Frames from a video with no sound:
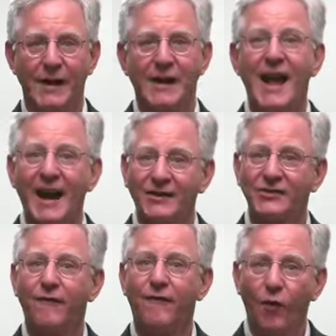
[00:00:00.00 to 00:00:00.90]
He acts
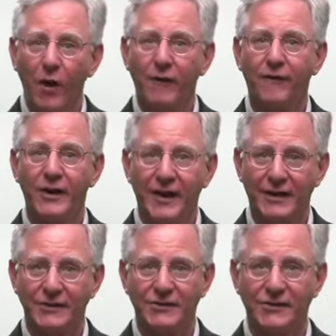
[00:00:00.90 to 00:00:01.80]
as a foil for
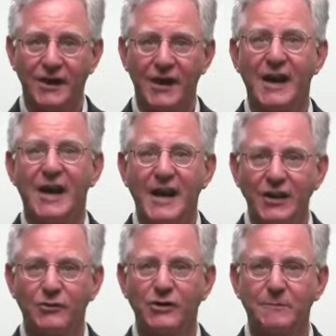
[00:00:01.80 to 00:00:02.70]
Higgins.
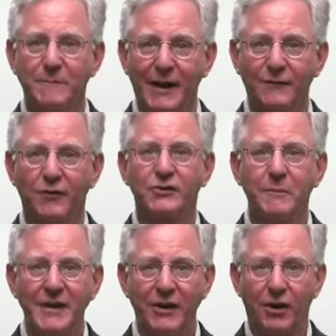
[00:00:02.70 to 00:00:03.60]
His respectful
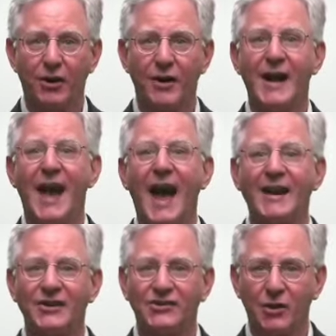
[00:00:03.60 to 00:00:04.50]
demeanor and
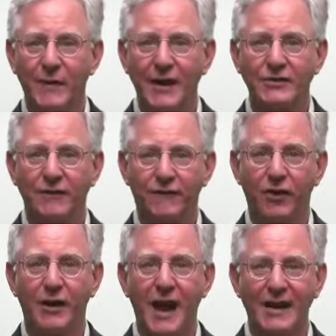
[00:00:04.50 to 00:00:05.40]
consideration for
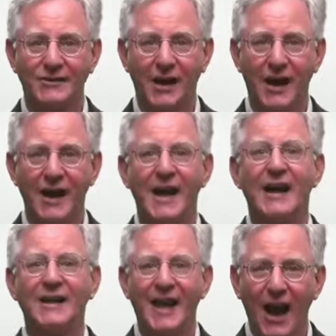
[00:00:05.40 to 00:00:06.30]
Eliza
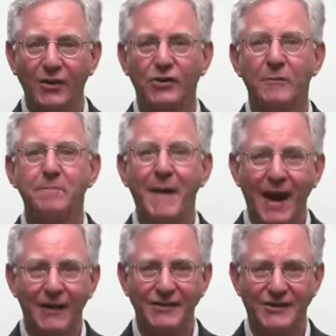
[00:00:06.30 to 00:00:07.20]

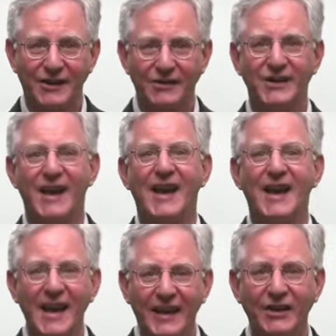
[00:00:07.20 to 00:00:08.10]
counterbalances
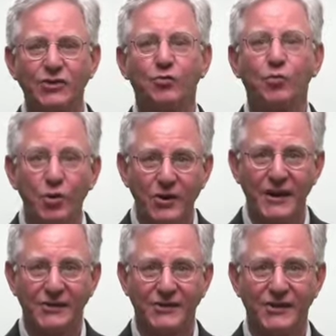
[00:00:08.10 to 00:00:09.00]
Higgins'
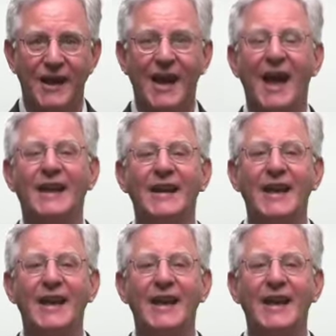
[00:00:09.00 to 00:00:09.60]
rudeness and